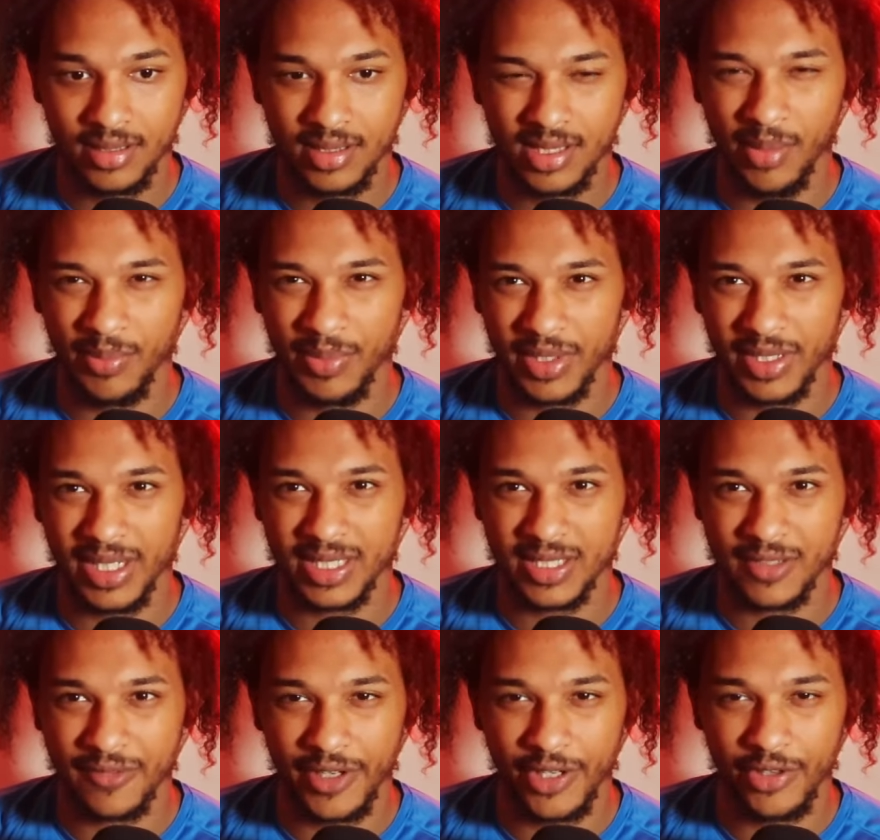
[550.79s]
something
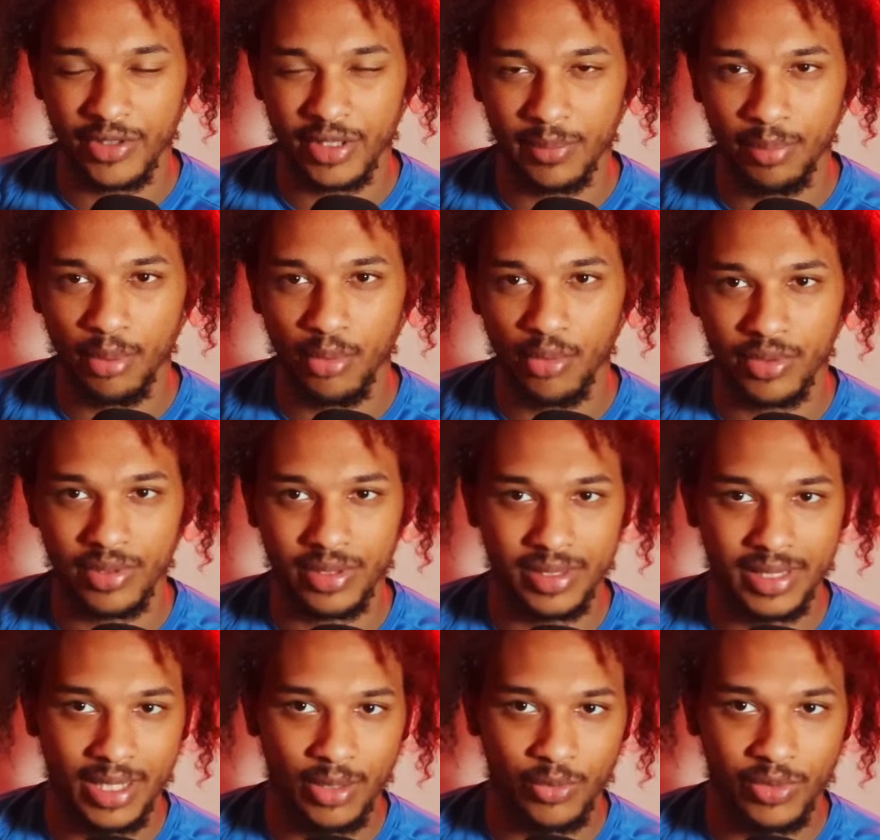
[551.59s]
that's very
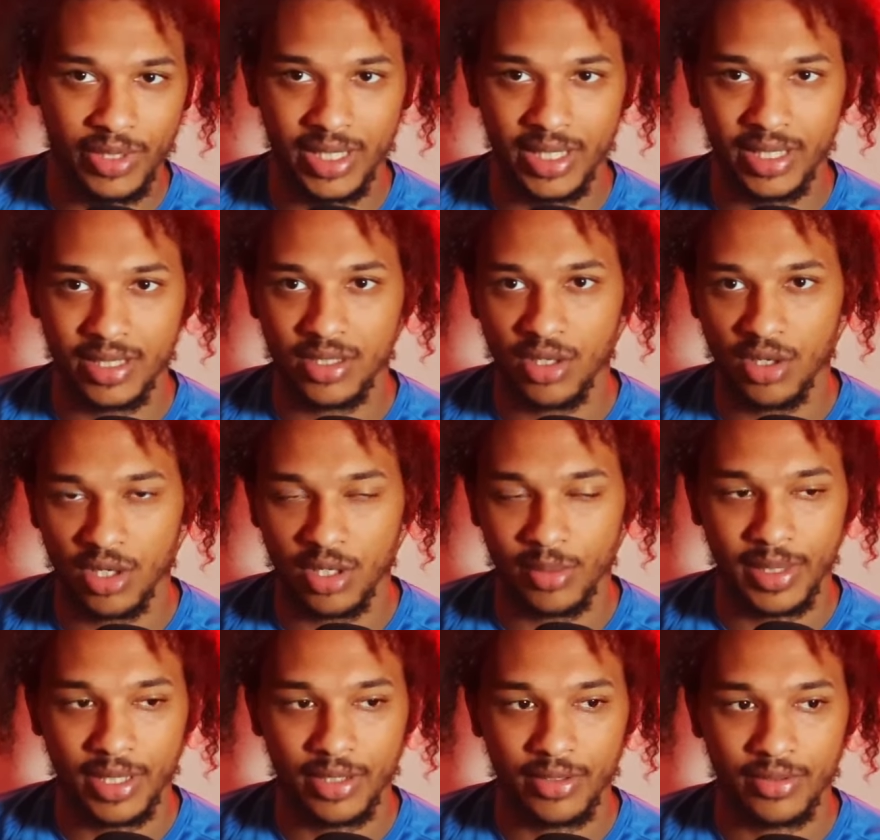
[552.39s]
important that we need to talk
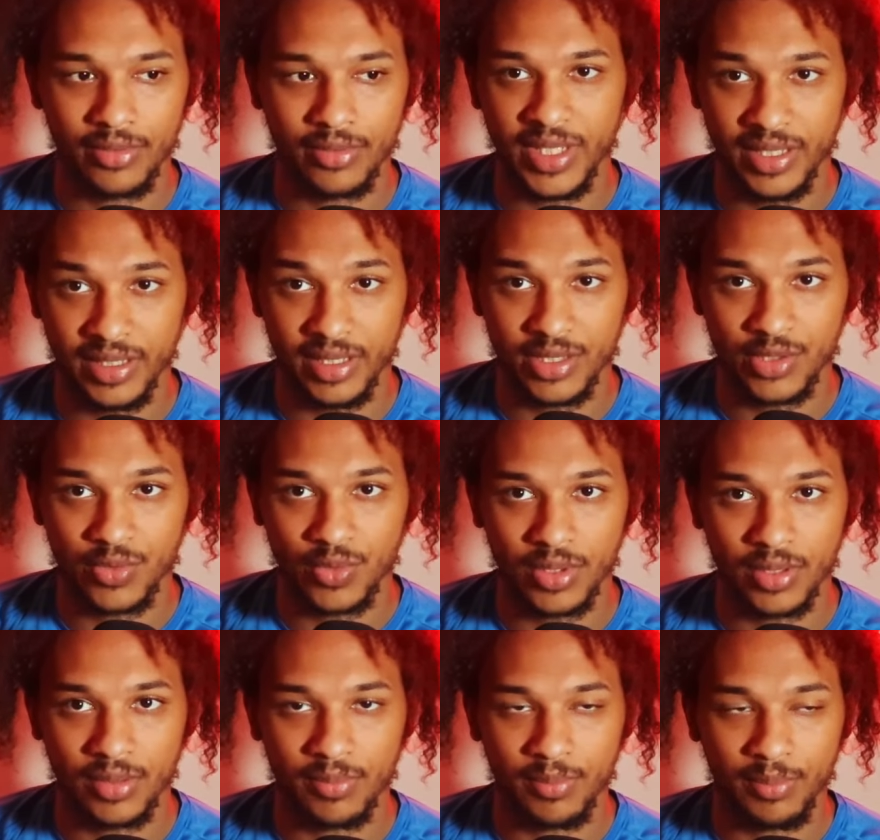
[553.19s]
about in this one